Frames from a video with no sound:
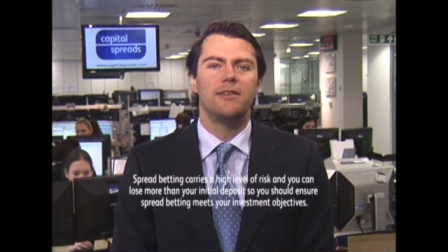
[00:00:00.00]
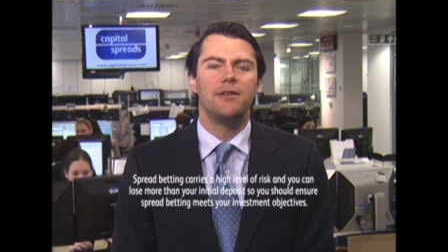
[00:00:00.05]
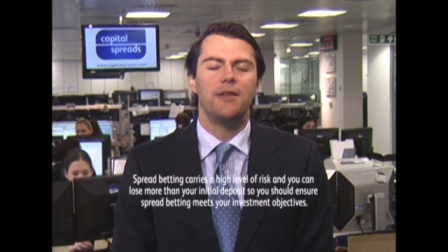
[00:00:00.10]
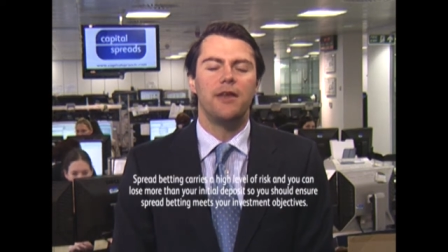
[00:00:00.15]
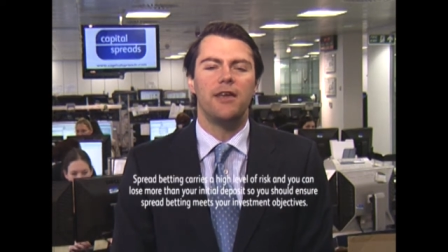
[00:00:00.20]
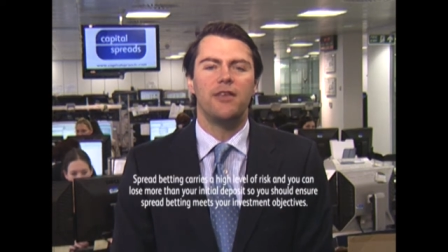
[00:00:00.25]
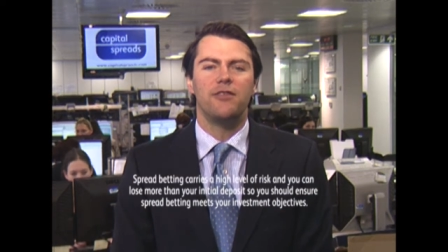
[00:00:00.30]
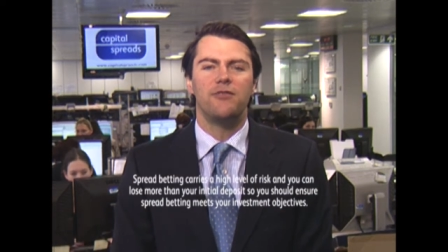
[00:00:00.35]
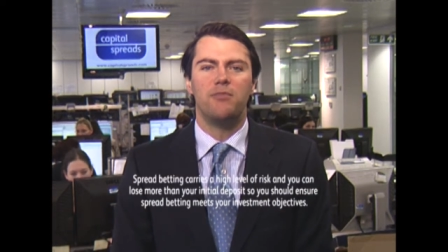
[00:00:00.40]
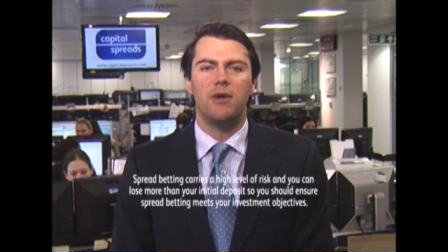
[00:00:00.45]

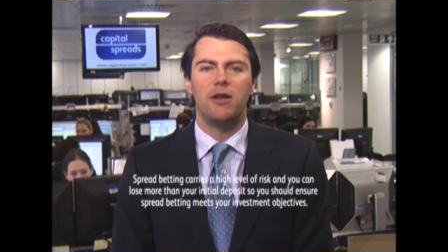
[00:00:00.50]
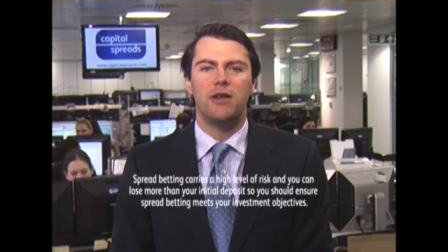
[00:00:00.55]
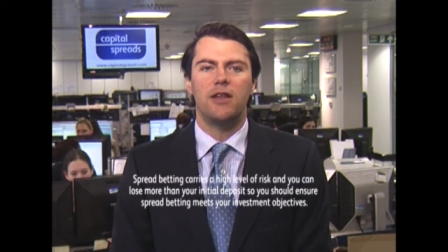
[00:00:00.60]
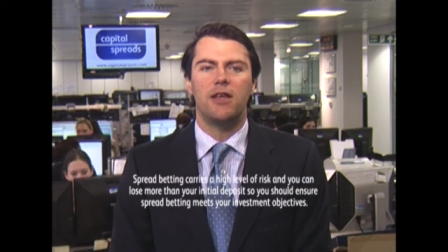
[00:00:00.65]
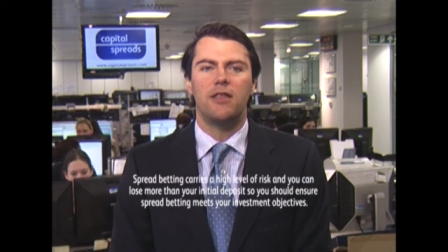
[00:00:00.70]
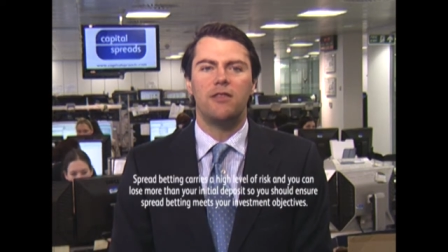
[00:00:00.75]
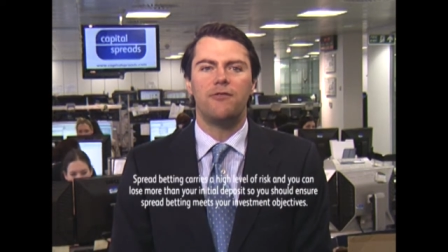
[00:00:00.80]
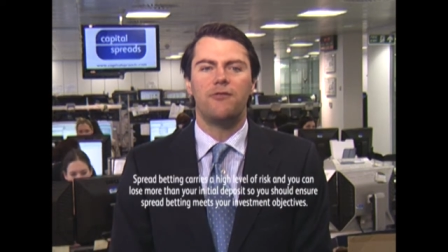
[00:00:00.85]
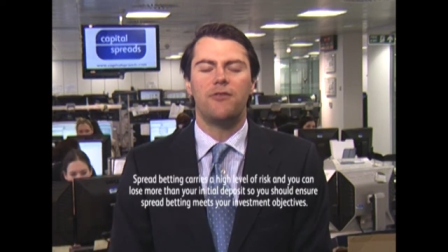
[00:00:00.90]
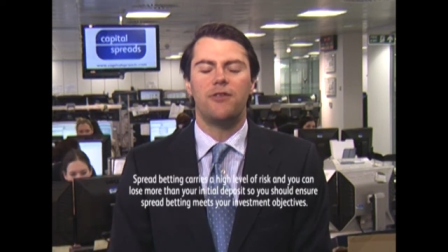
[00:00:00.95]
Today is
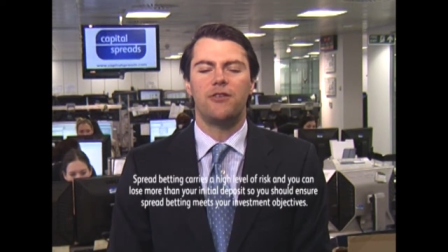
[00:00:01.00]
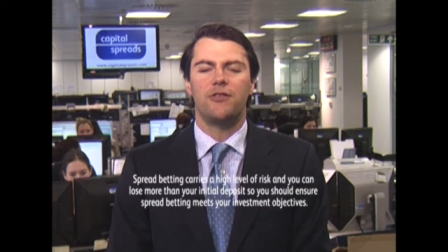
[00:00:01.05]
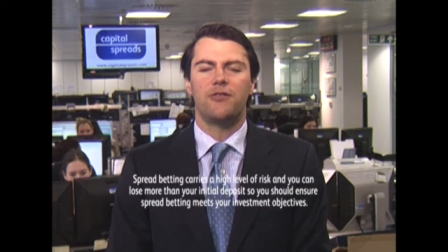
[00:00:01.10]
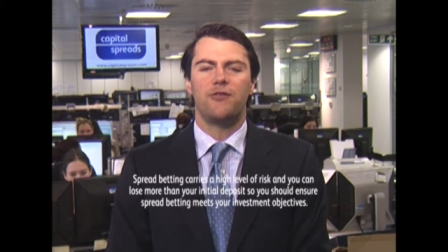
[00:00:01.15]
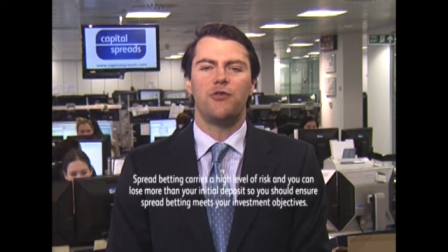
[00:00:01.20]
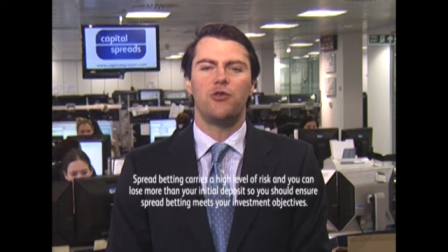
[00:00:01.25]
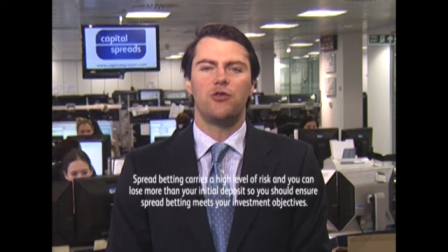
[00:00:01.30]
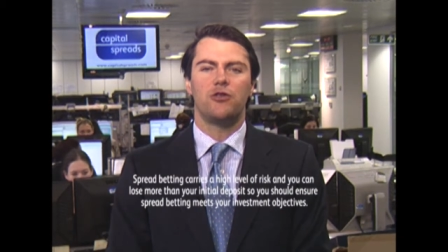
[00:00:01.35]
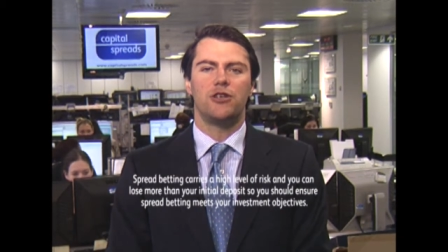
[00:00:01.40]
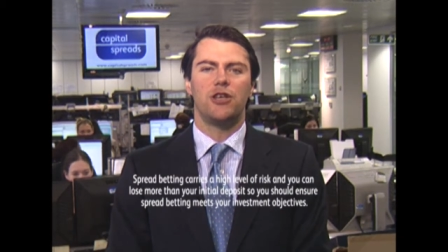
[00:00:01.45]
Monday the 1st
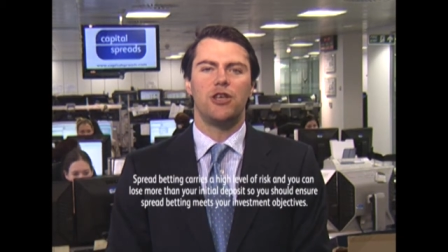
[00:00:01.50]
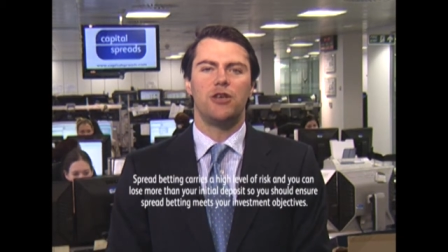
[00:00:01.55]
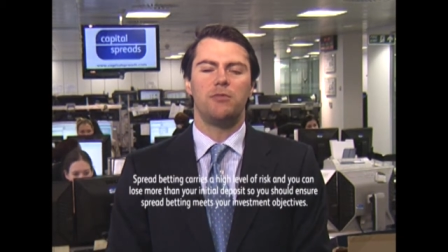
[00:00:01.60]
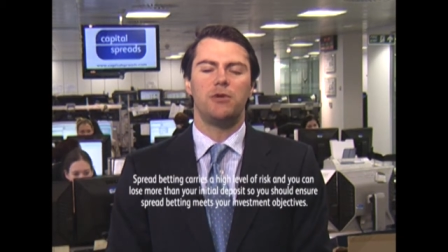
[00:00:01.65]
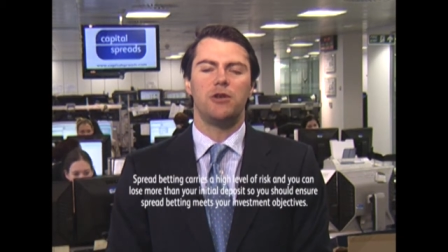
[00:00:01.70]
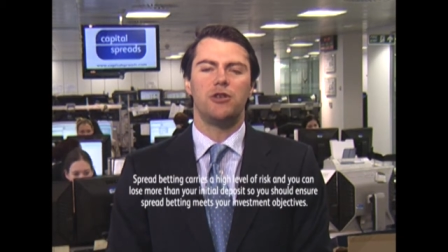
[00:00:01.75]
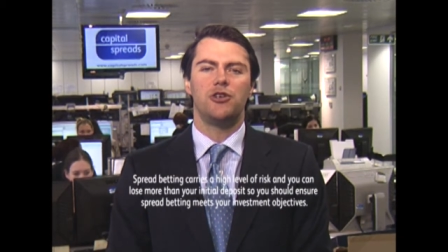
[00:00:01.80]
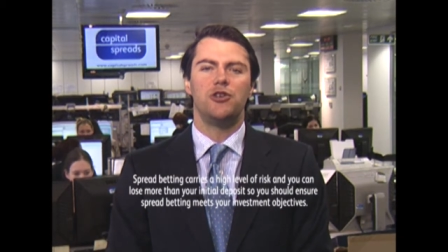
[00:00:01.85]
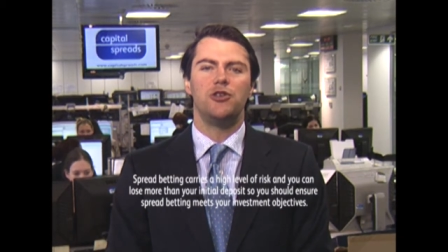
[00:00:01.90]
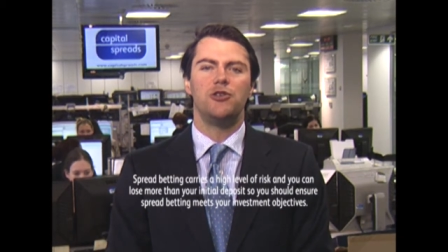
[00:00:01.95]
of
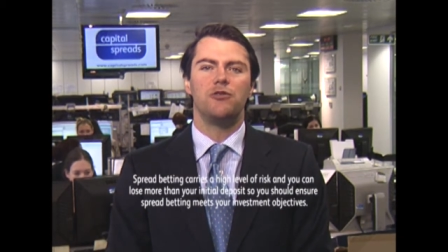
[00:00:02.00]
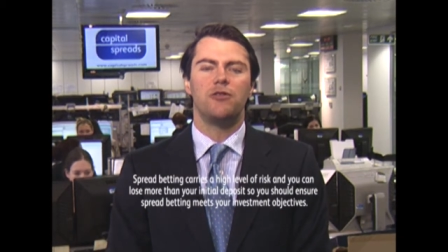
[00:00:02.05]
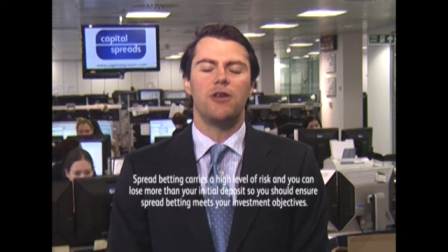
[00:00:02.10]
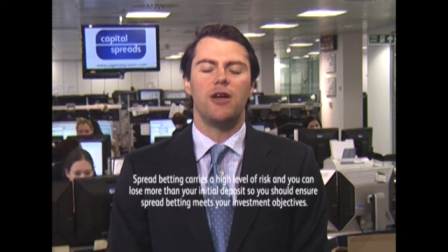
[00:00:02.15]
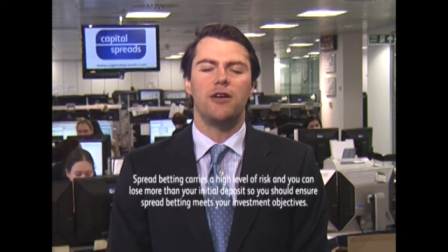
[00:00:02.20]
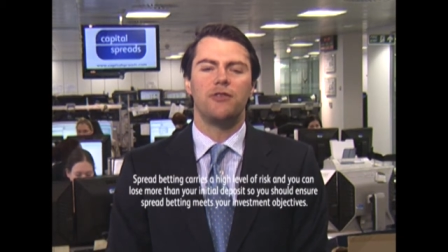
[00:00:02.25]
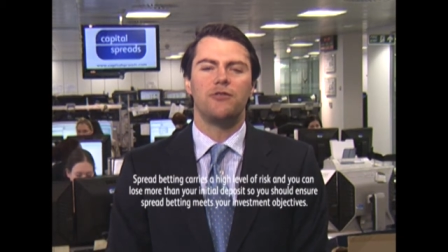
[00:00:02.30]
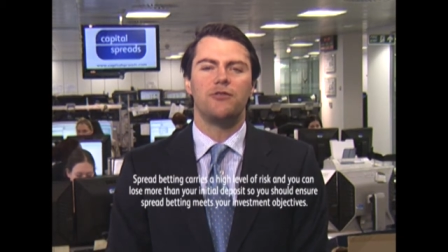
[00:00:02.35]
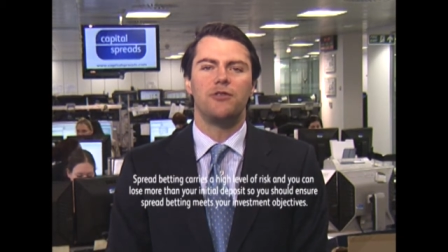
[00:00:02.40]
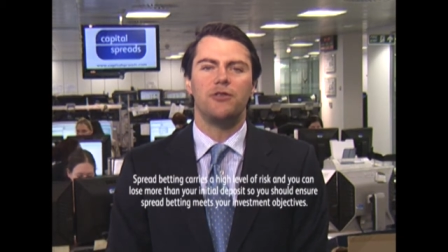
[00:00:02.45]
October
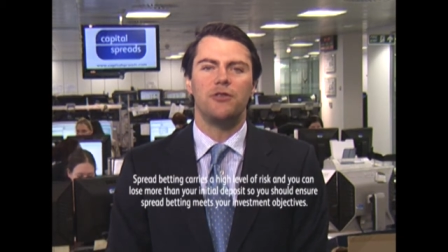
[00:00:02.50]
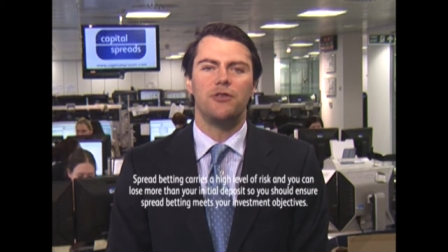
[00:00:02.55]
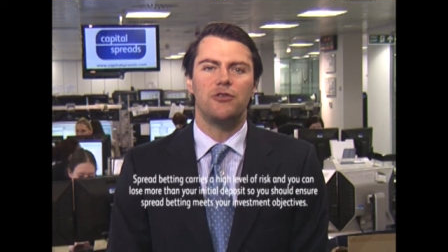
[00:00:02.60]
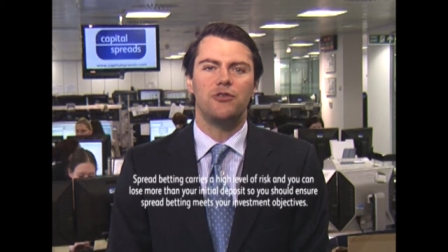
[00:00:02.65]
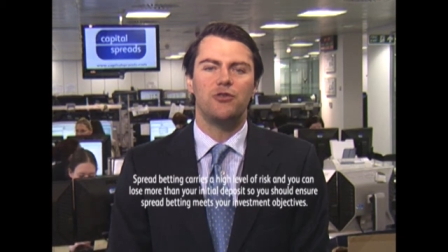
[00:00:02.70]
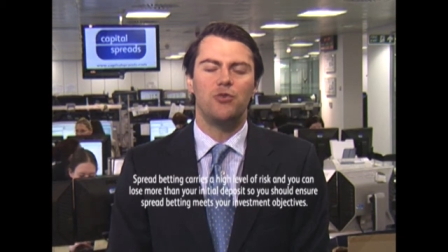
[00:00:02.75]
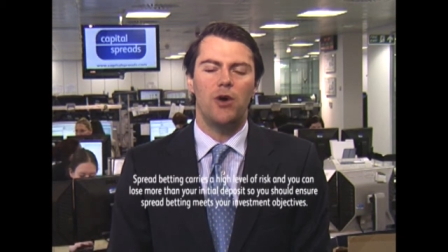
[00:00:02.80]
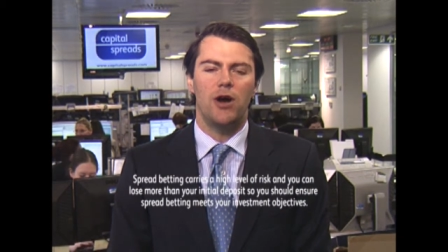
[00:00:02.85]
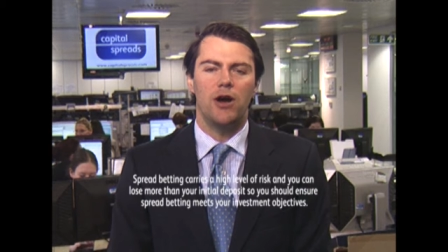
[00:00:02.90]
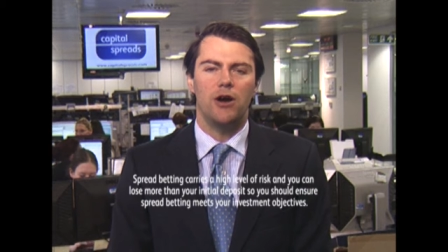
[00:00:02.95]

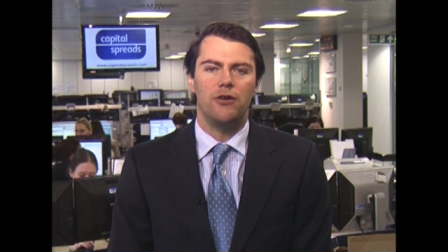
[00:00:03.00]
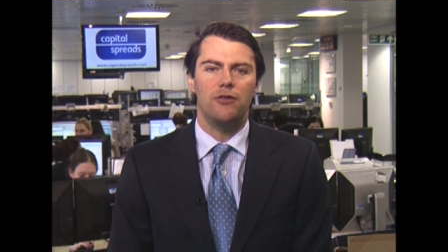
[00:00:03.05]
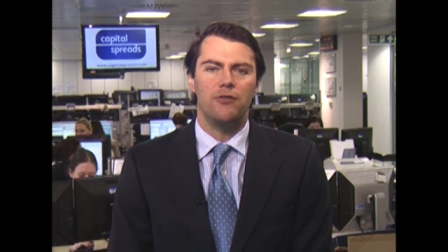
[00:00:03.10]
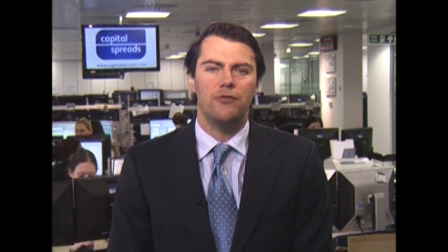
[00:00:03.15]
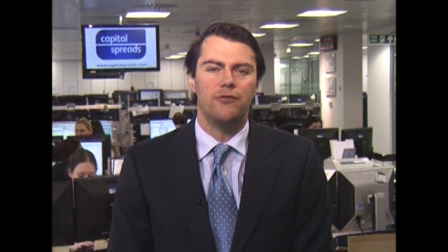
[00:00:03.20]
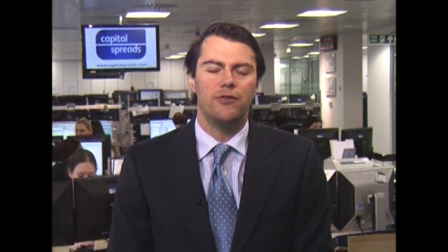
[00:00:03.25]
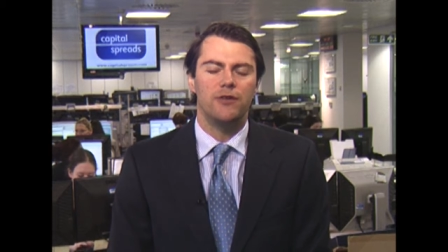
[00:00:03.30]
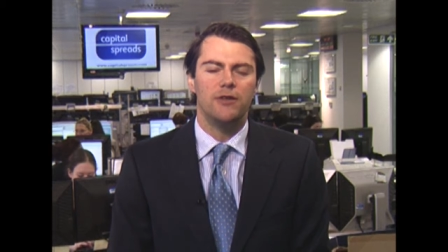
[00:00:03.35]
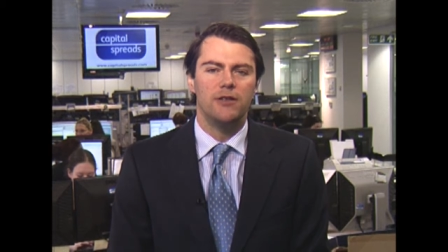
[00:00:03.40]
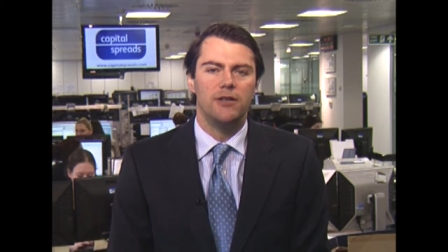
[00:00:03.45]

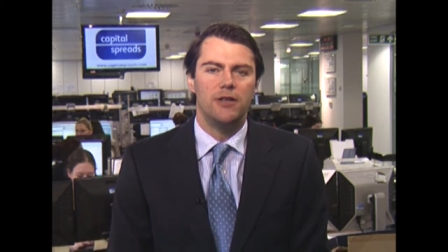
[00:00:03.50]
2012.